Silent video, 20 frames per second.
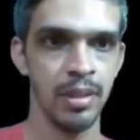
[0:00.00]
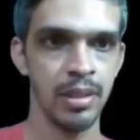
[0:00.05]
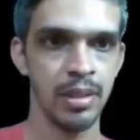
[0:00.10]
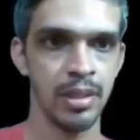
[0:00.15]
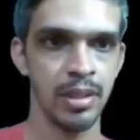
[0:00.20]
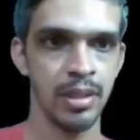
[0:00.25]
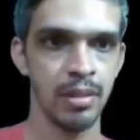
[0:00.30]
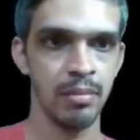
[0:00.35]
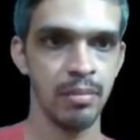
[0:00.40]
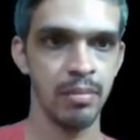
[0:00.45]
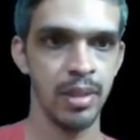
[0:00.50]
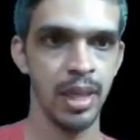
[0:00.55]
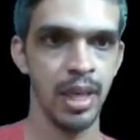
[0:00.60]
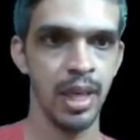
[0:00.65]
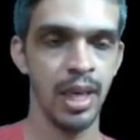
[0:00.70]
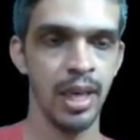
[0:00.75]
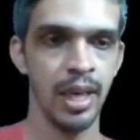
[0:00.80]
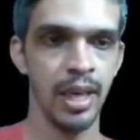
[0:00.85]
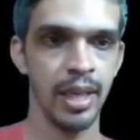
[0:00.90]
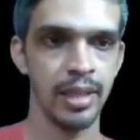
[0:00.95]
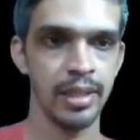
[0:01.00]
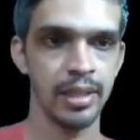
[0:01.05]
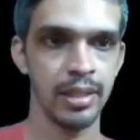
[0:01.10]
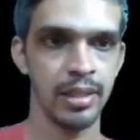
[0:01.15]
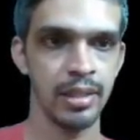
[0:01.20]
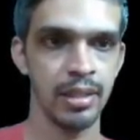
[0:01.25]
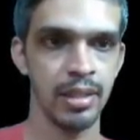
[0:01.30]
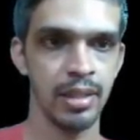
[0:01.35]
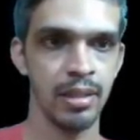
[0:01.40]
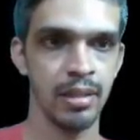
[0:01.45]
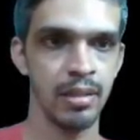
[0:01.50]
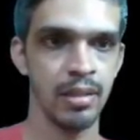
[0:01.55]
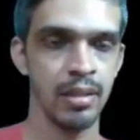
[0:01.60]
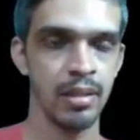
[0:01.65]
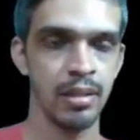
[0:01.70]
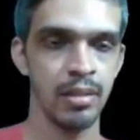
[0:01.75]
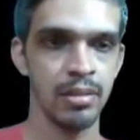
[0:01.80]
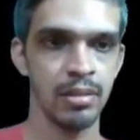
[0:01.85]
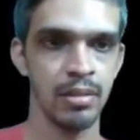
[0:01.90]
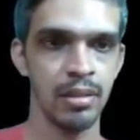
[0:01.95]
M is the middle index.
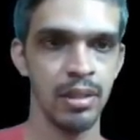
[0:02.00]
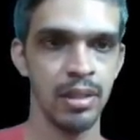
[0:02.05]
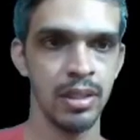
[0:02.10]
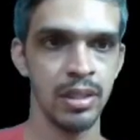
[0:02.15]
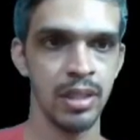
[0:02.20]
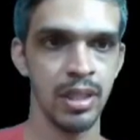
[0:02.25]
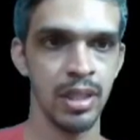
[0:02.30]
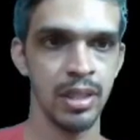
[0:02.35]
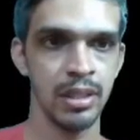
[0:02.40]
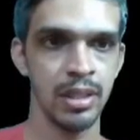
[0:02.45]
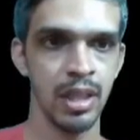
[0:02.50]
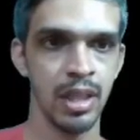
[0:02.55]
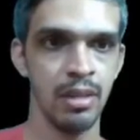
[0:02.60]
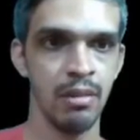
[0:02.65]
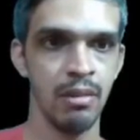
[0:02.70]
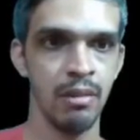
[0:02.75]
So in this case,